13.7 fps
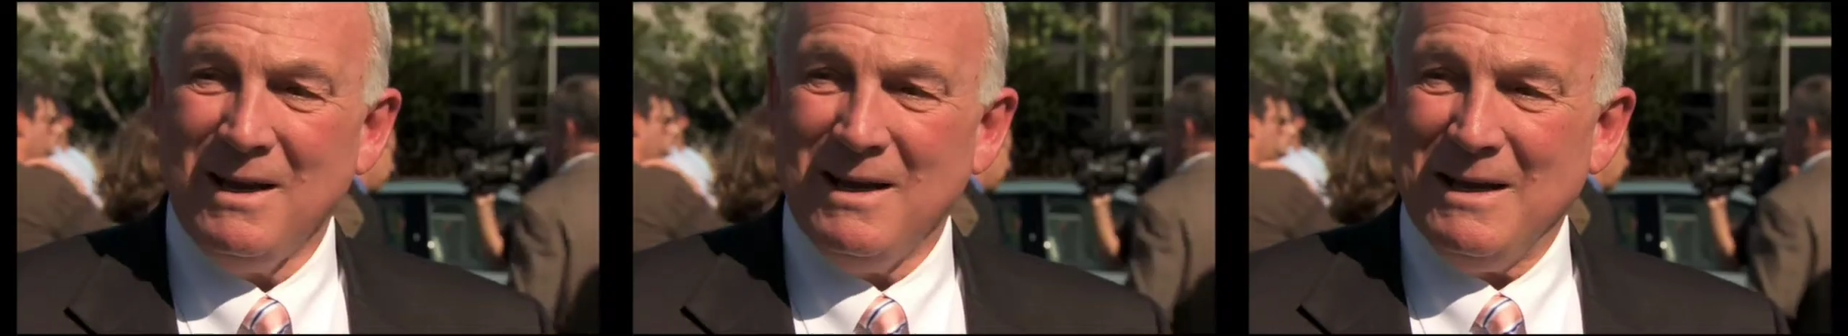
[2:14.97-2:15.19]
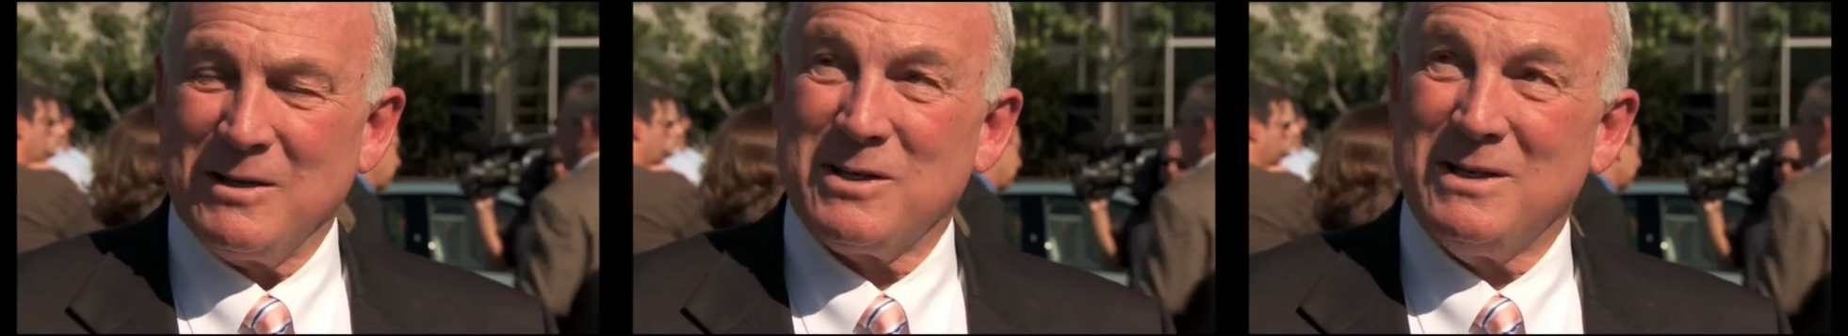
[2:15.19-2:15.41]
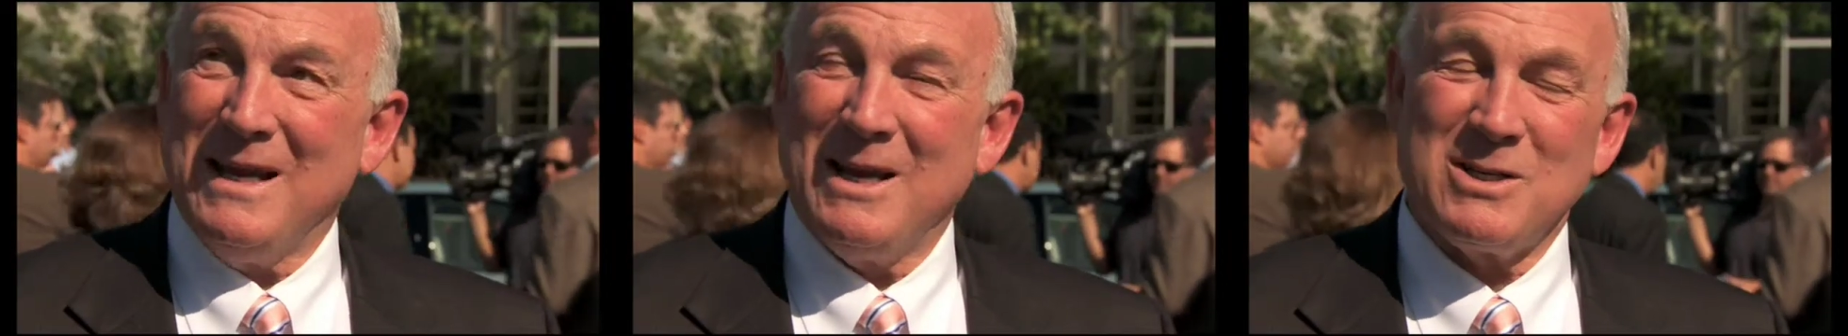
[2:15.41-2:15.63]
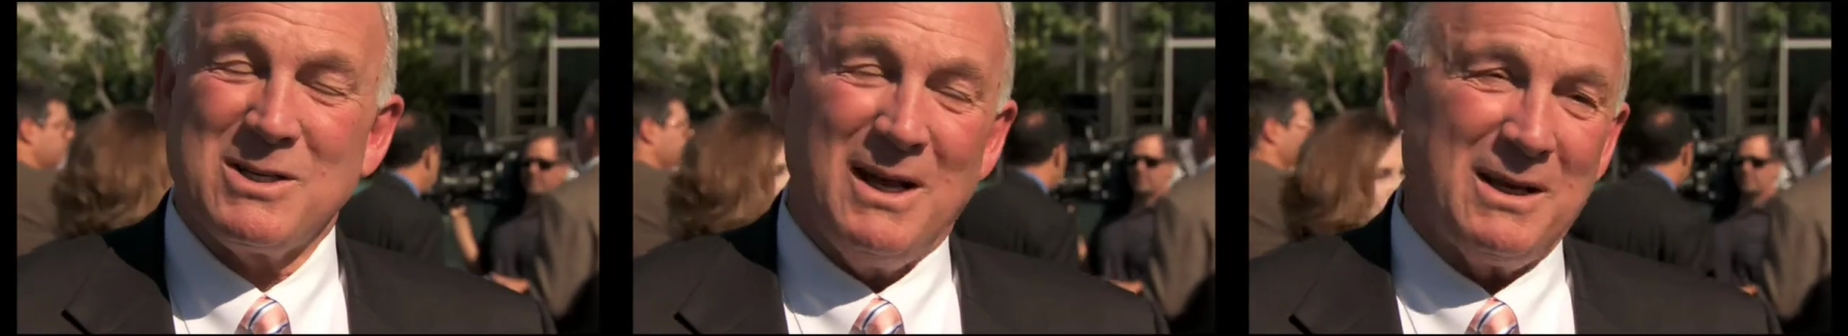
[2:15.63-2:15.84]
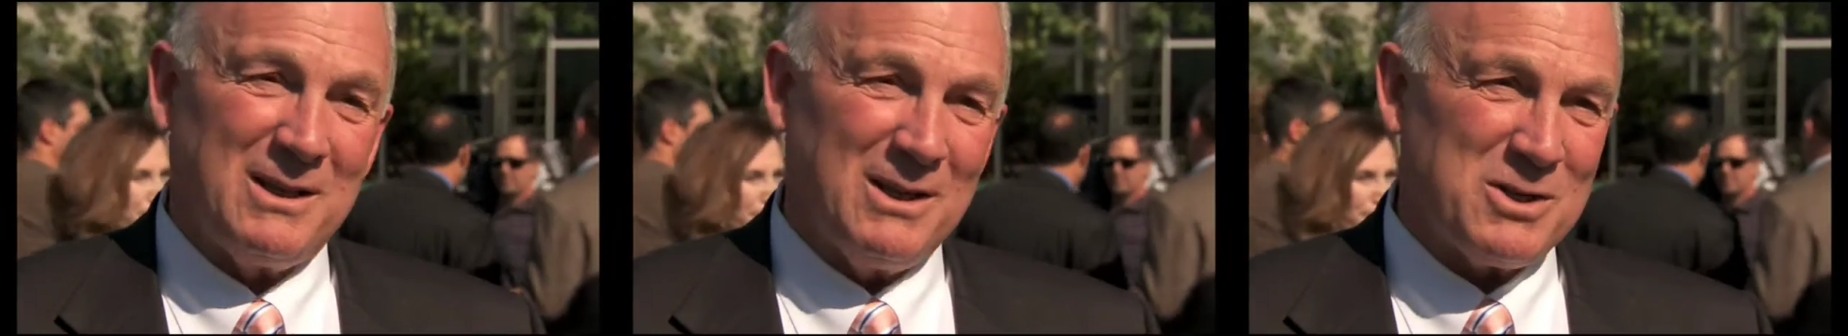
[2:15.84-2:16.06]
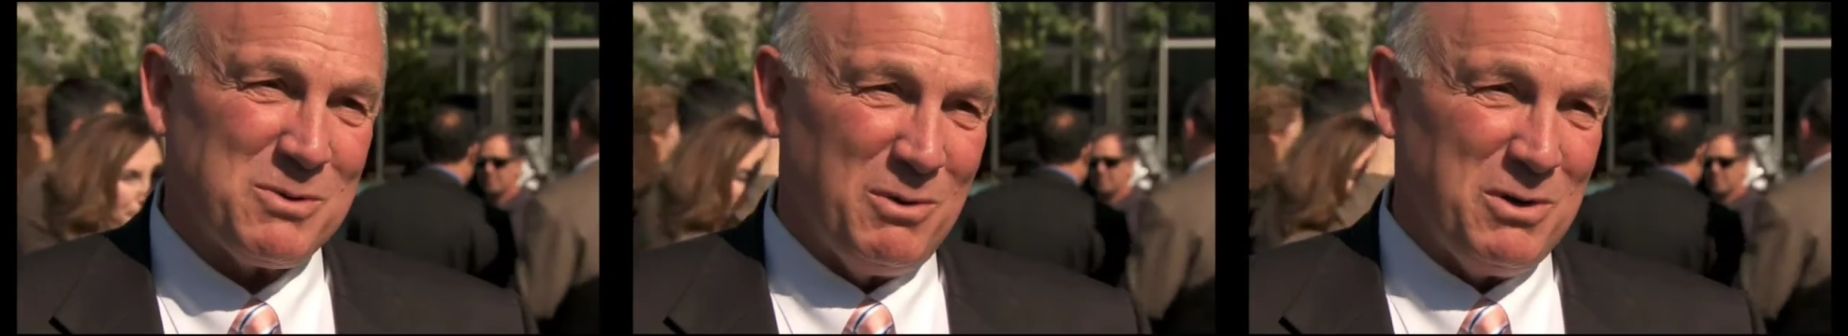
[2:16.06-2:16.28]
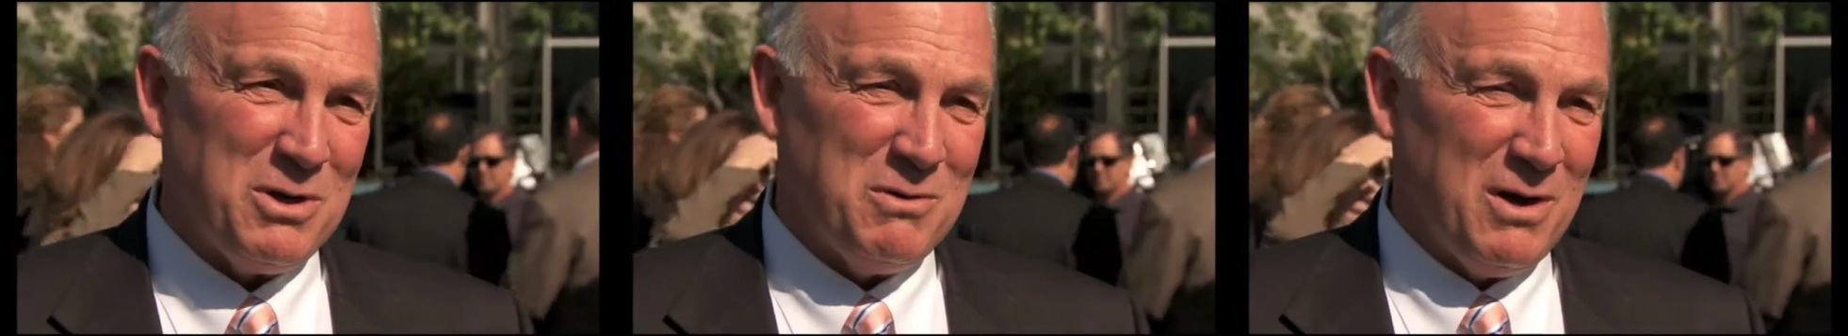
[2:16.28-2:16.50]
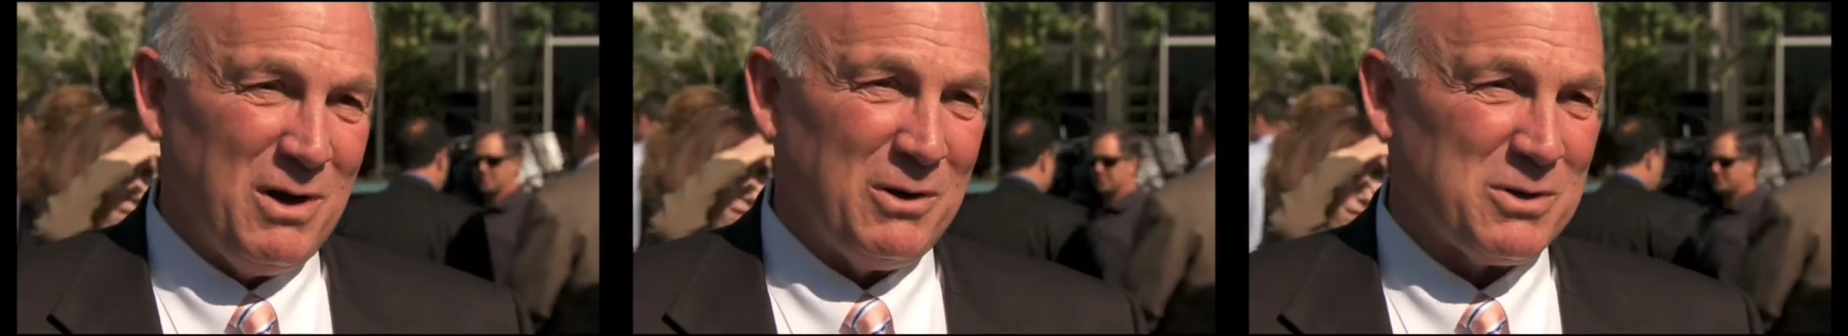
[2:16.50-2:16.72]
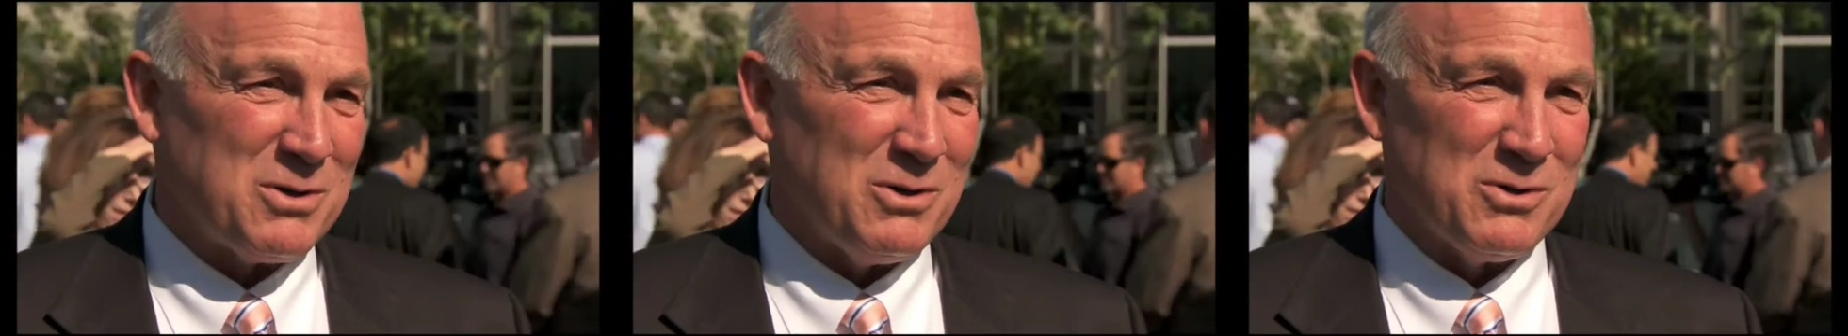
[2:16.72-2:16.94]
It's days like this where you
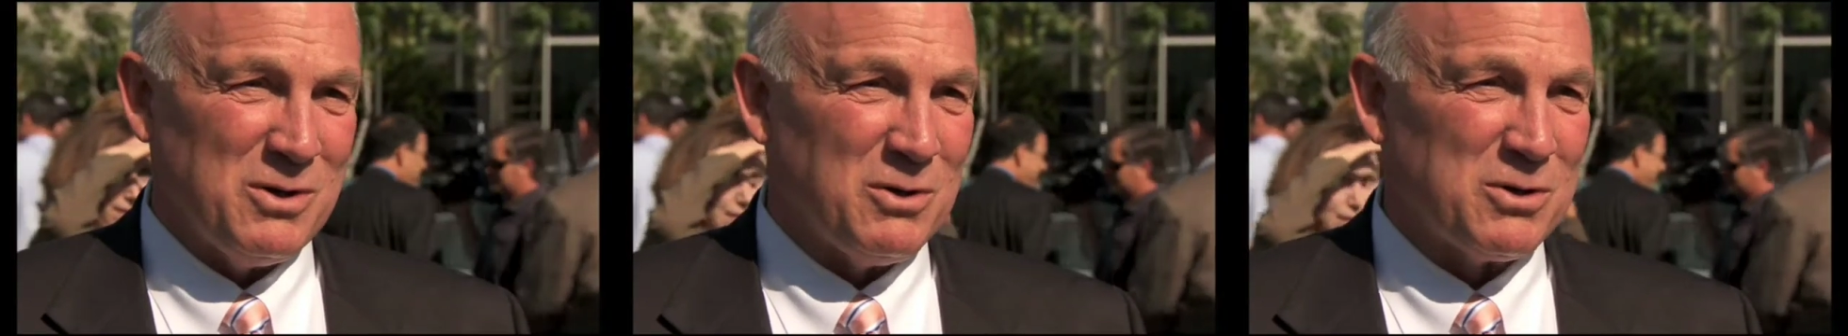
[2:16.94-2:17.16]
notice there's no